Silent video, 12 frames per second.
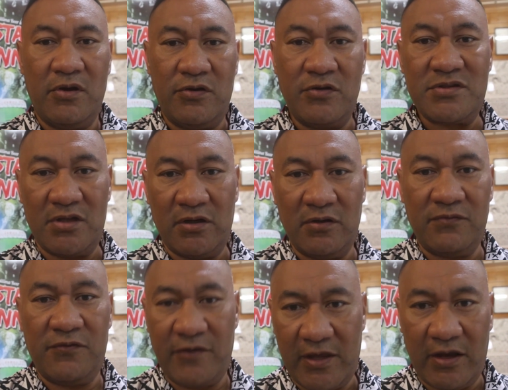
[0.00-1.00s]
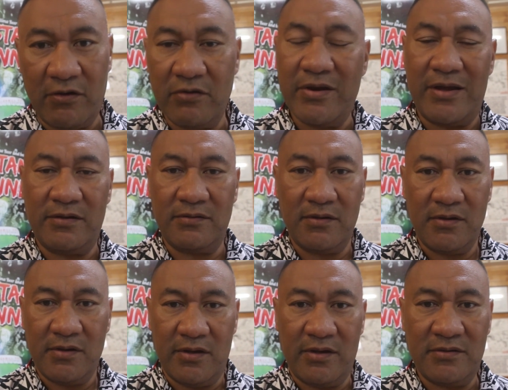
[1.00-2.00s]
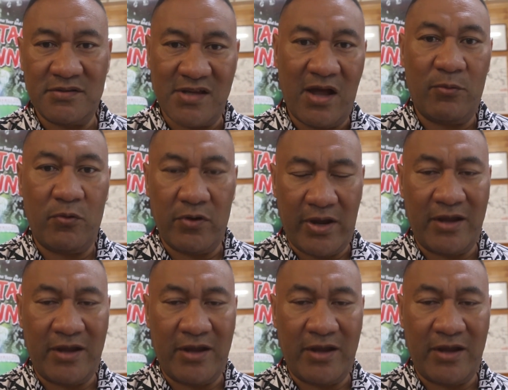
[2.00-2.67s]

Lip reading: used to live here and in Samoa